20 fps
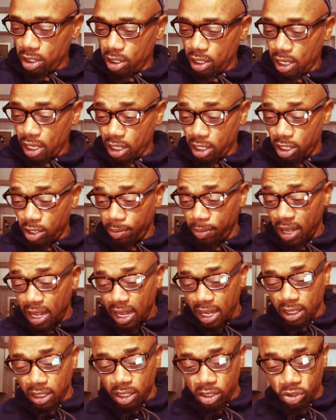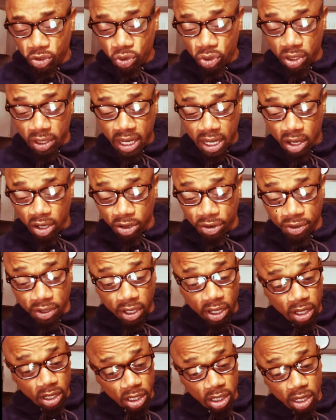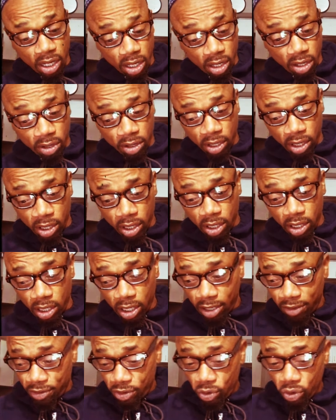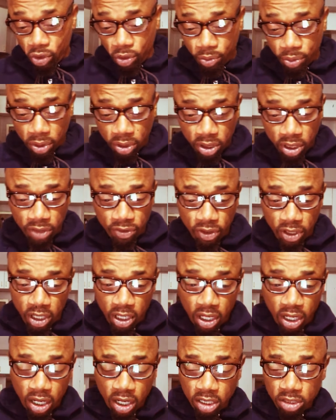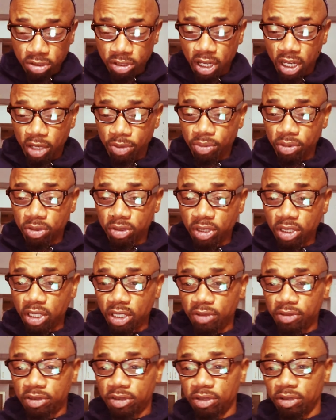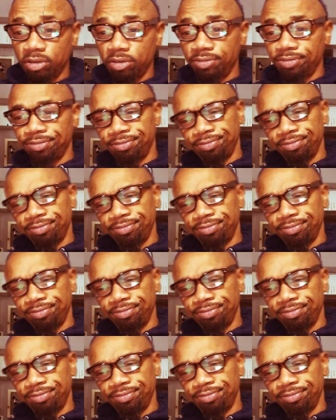at the magnitude of our Creator now, if you're going to believe in God, you got to believe. So